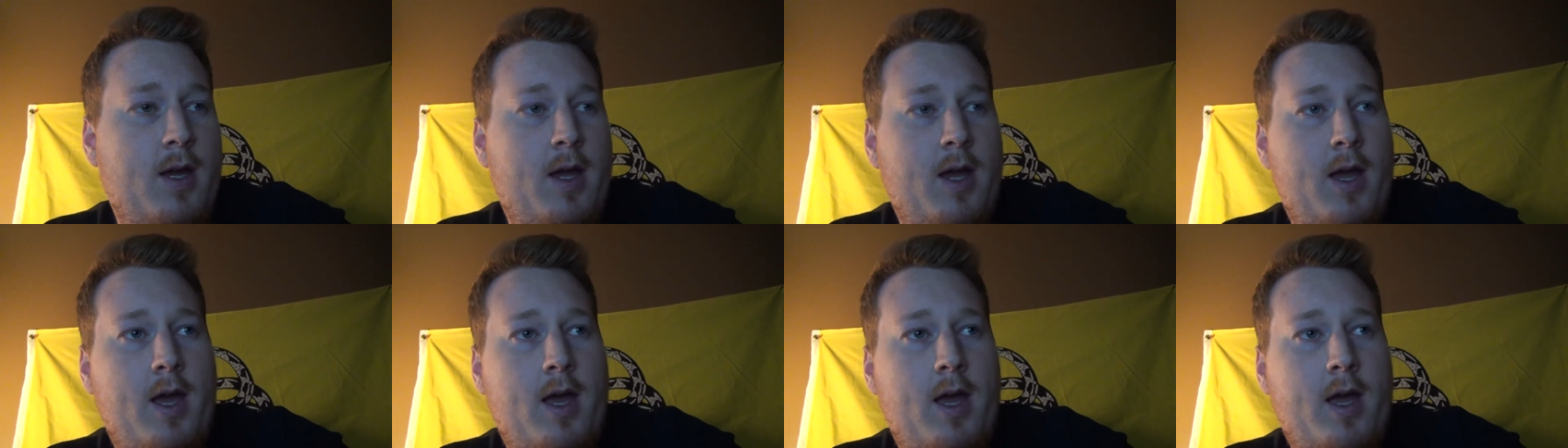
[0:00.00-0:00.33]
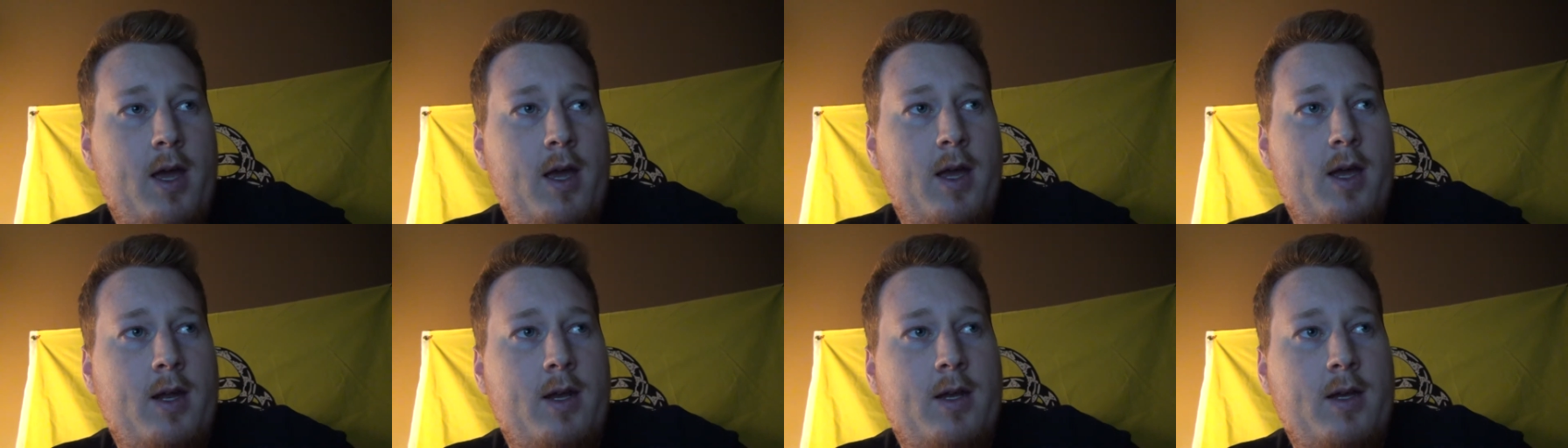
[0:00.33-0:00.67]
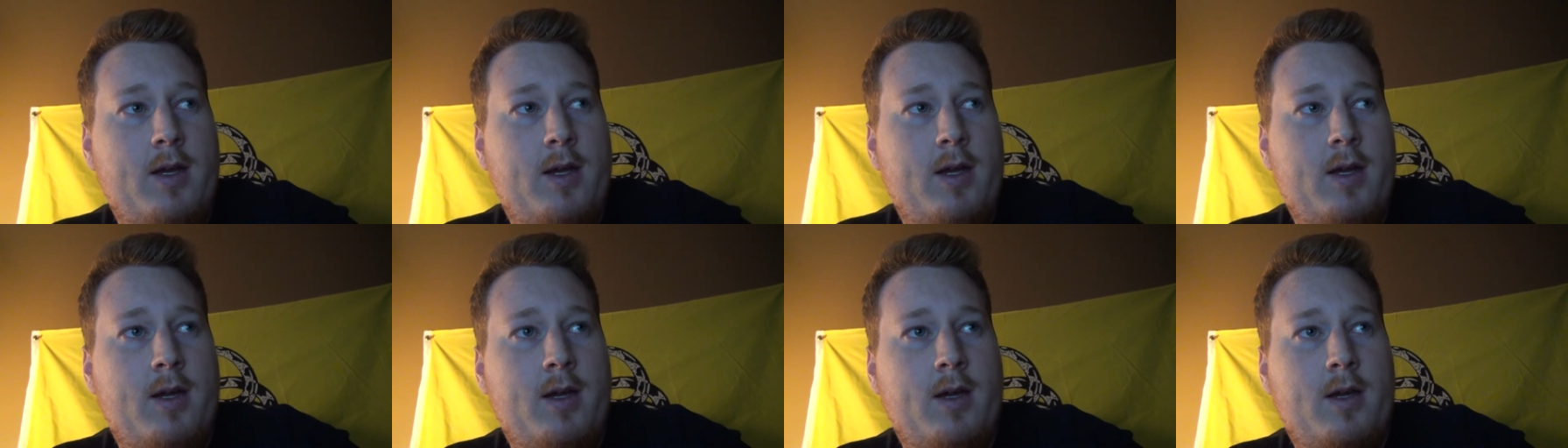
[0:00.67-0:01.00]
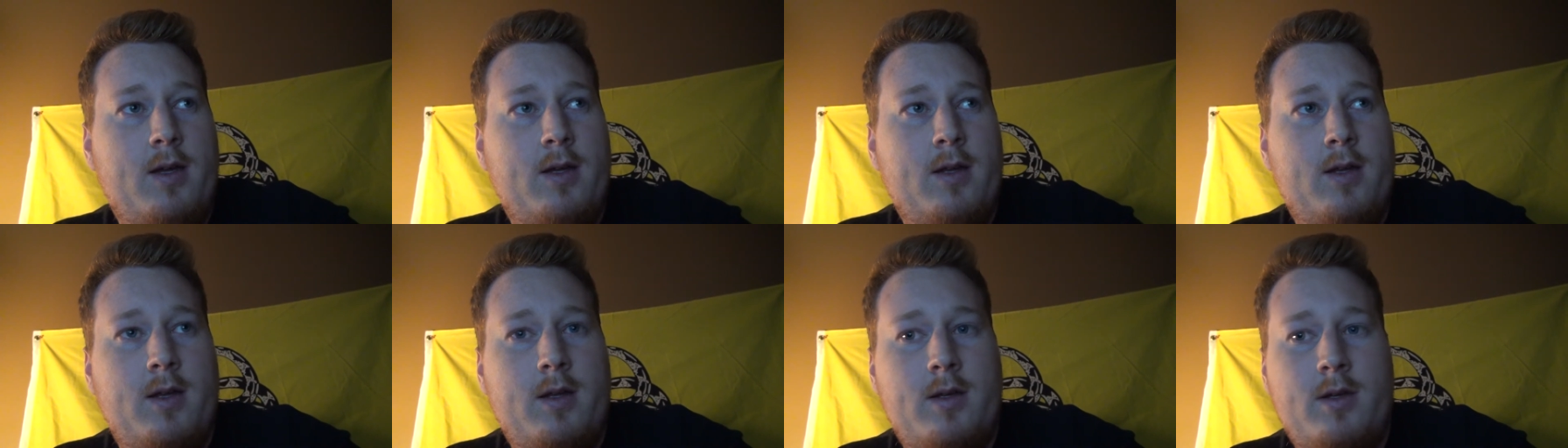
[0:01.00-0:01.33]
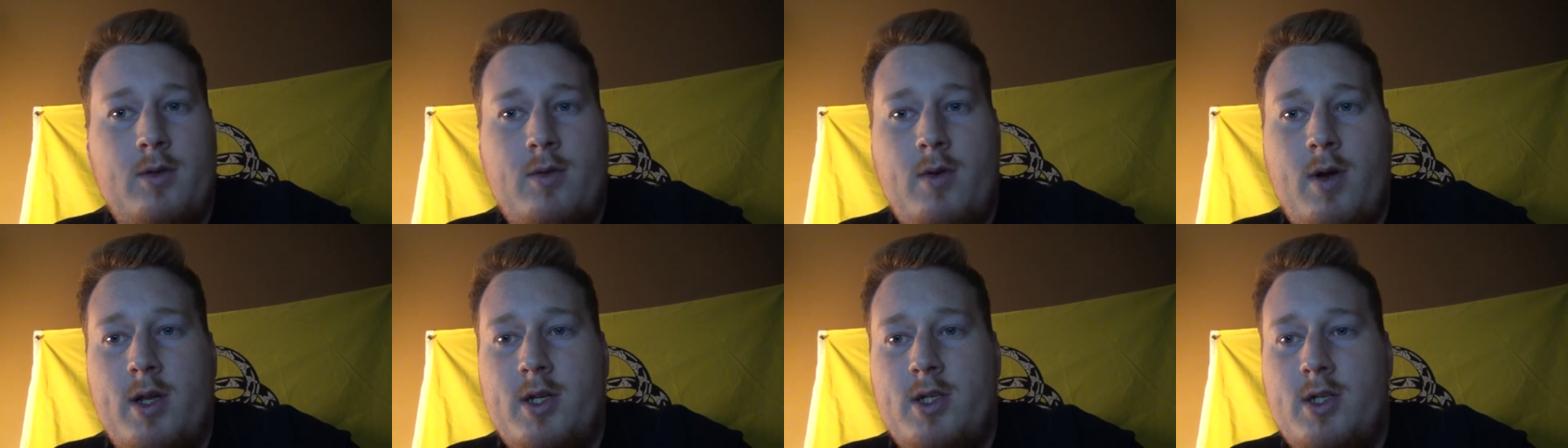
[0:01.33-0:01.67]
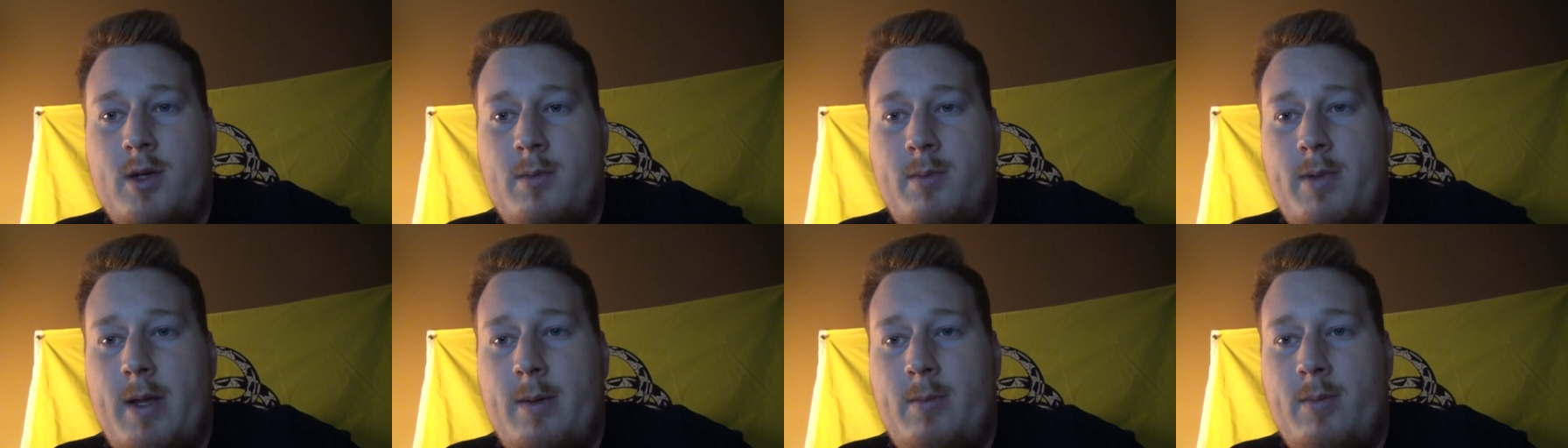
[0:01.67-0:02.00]
and
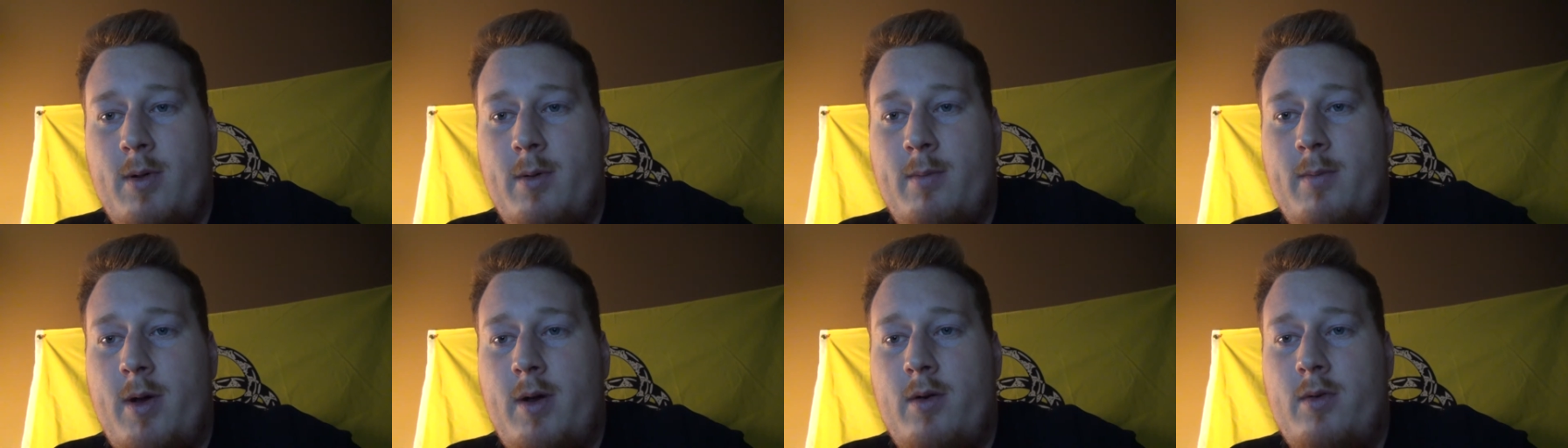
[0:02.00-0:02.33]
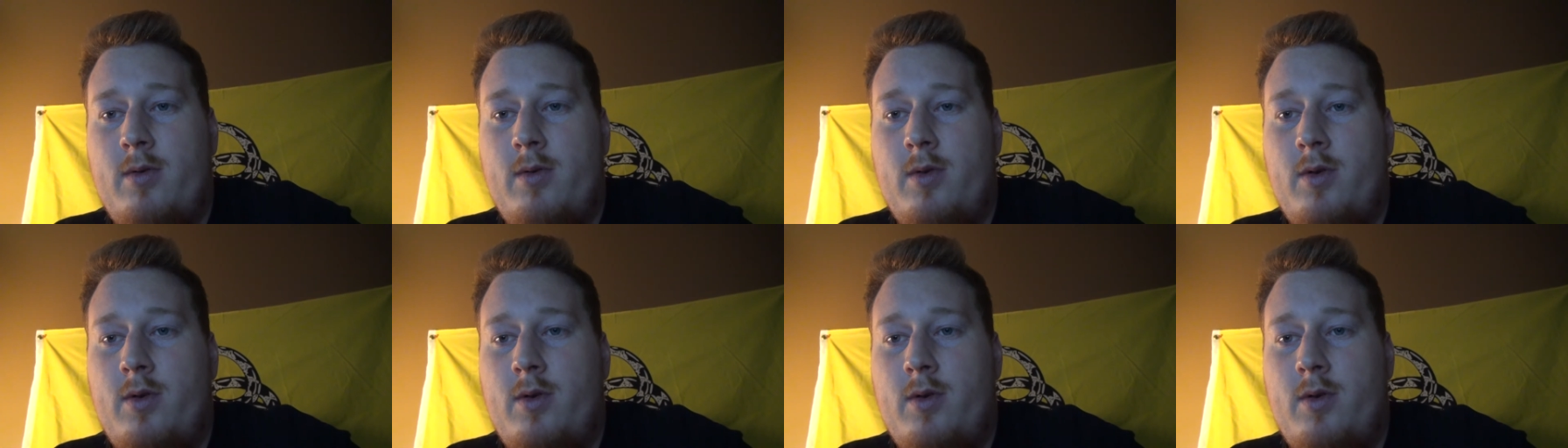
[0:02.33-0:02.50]
questioned people about